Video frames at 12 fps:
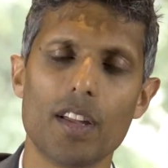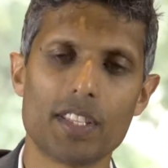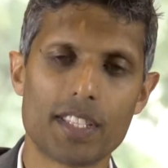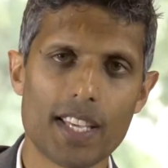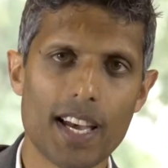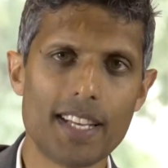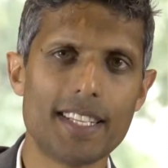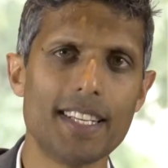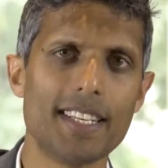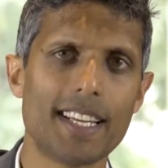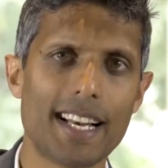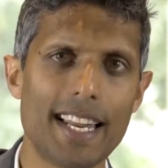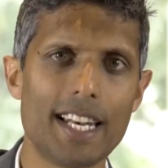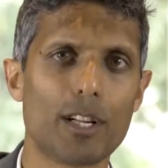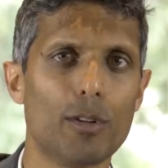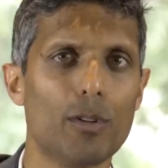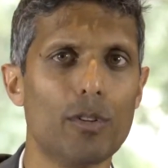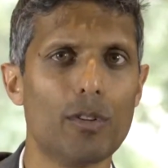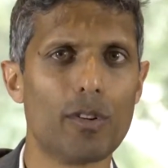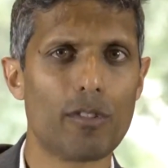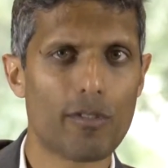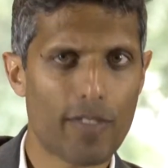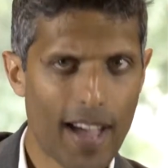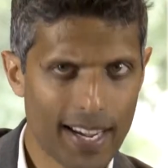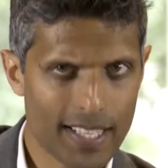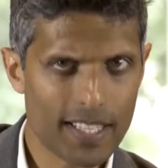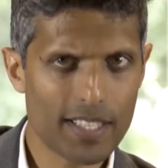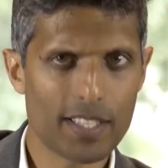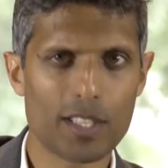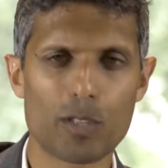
Certain clinical factors,